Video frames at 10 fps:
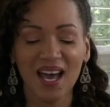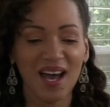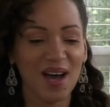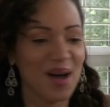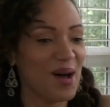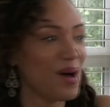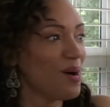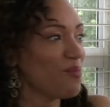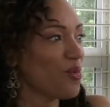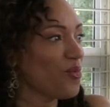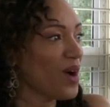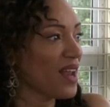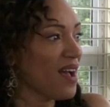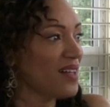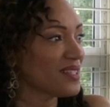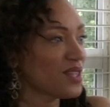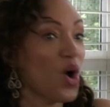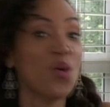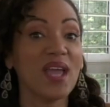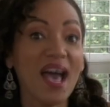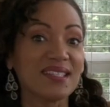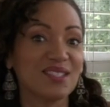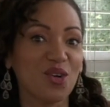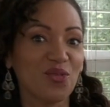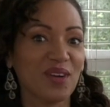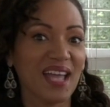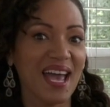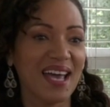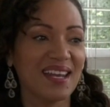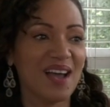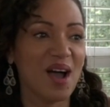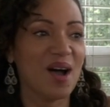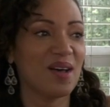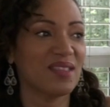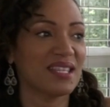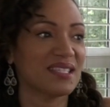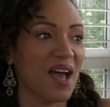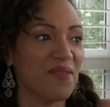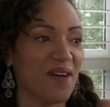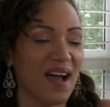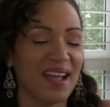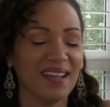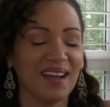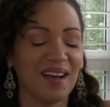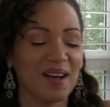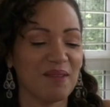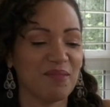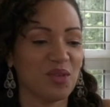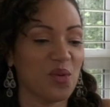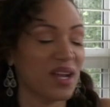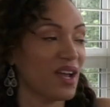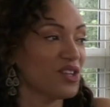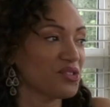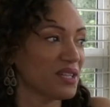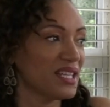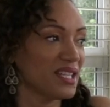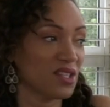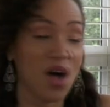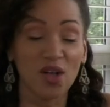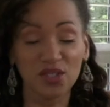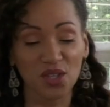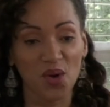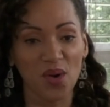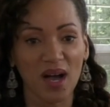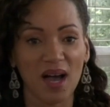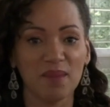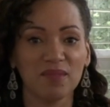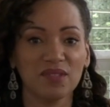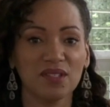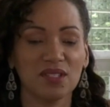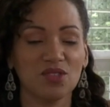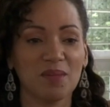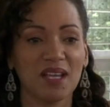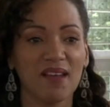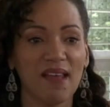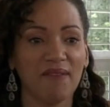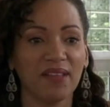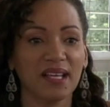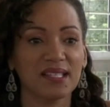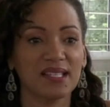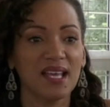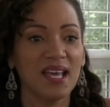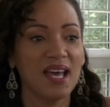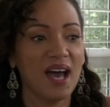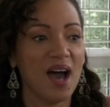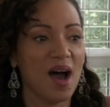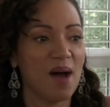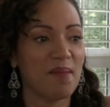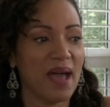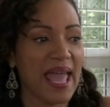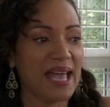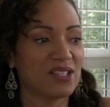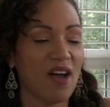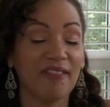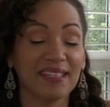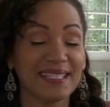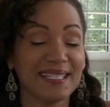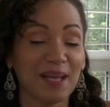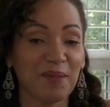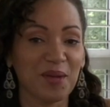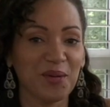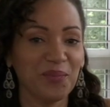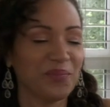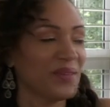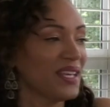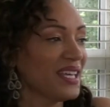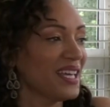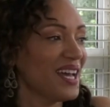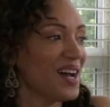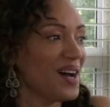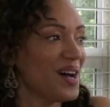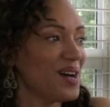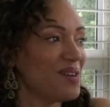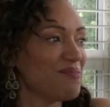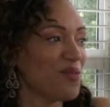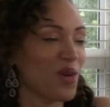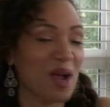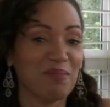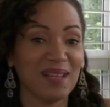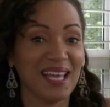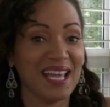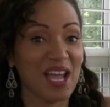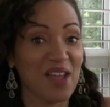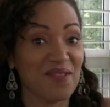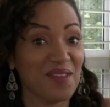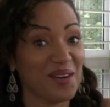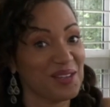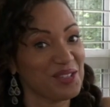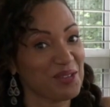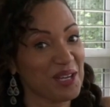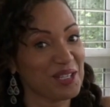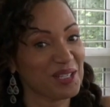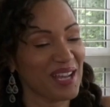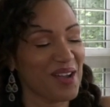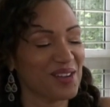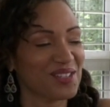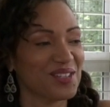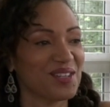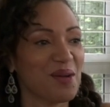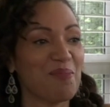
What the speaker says: What else? Oh yes, don't forget the sci-fi, the 100 is also streaming on Netflix and on the CW, where I play a very strange character,